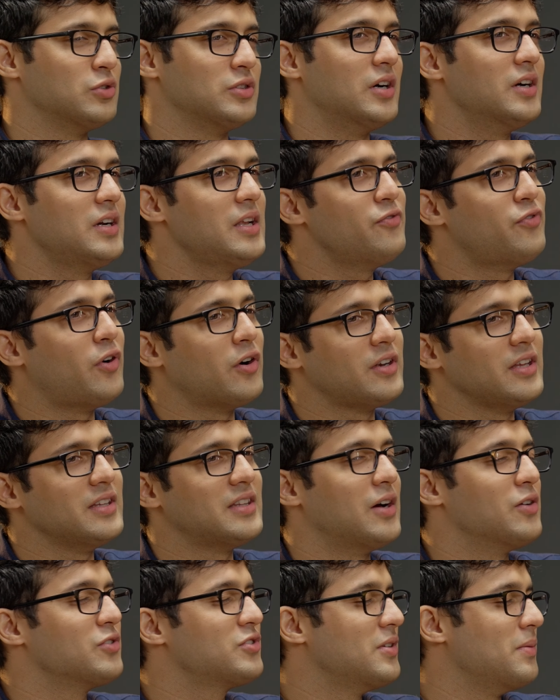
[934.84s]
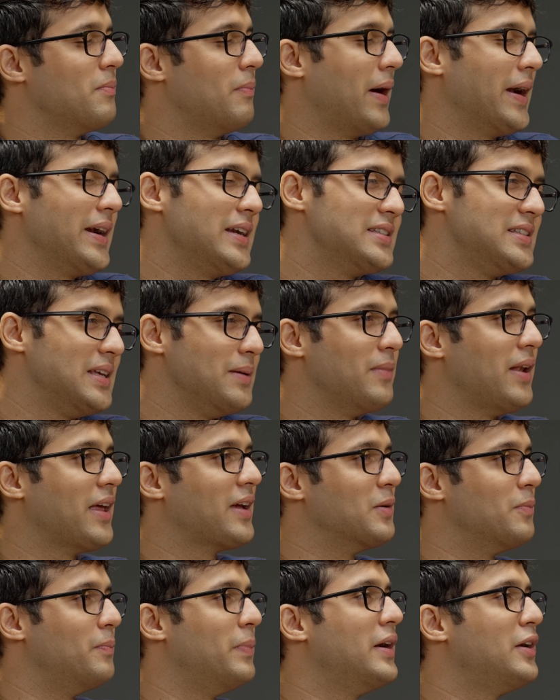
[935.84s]
So 30,000-40,000 might seem
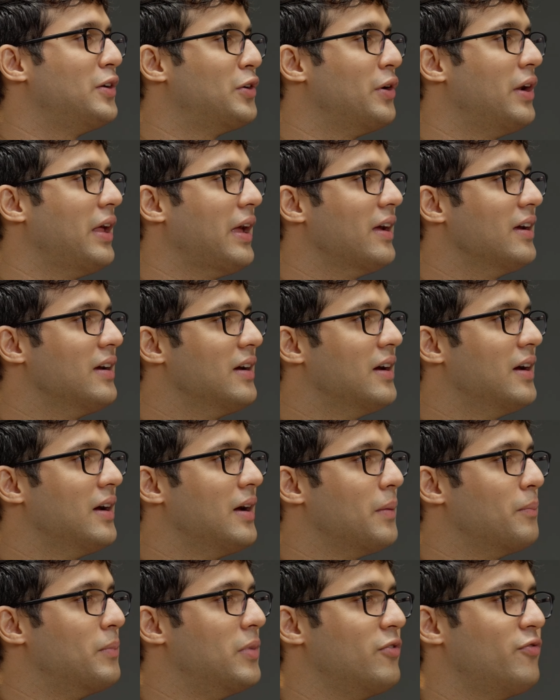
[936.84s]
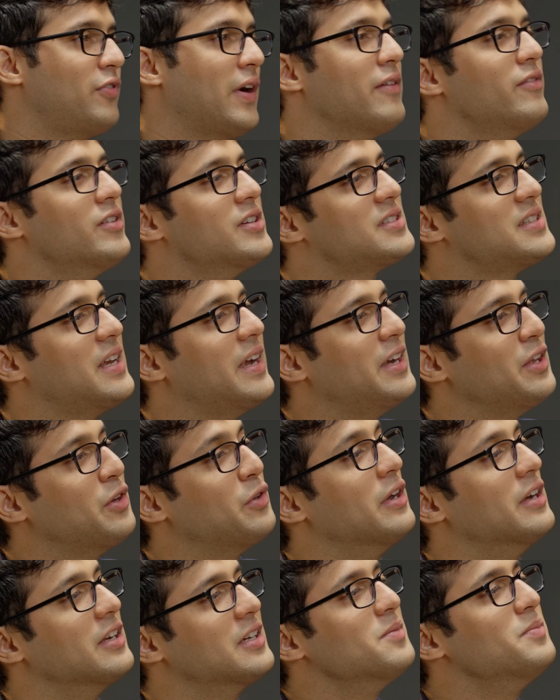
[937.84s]
like a bit today, but 5 years later
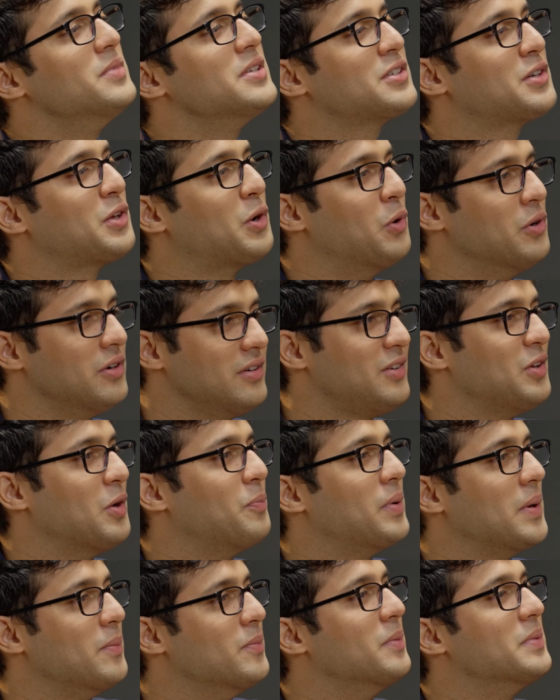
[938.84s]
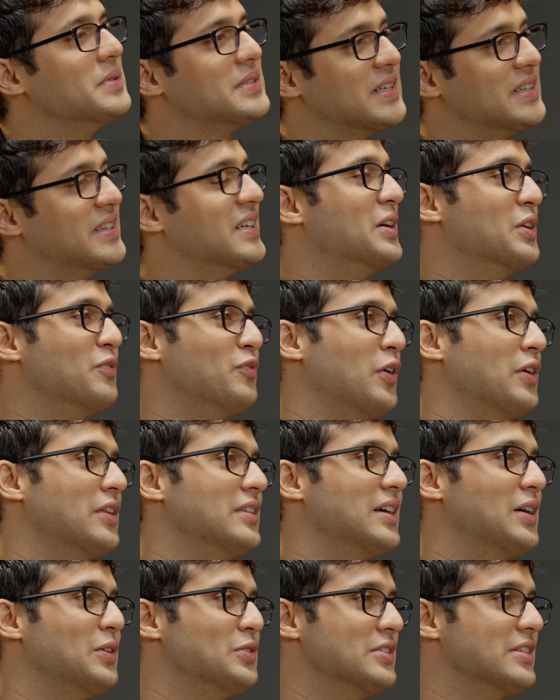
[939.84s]
your income is grown, your premium is still
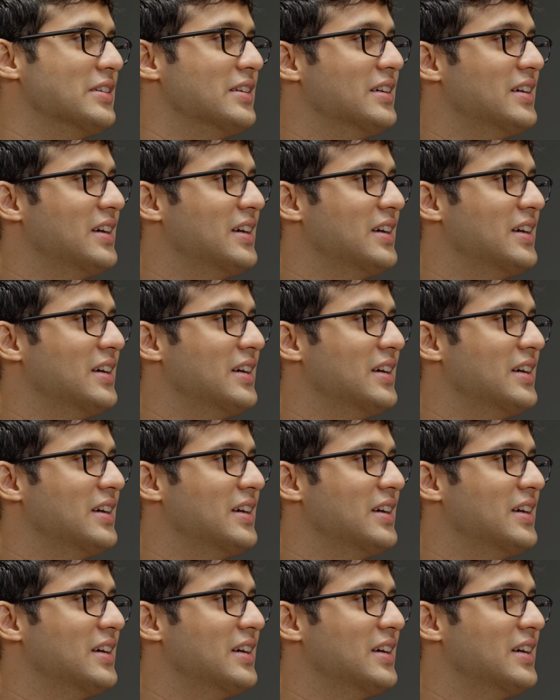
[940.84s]
30,000-40,000.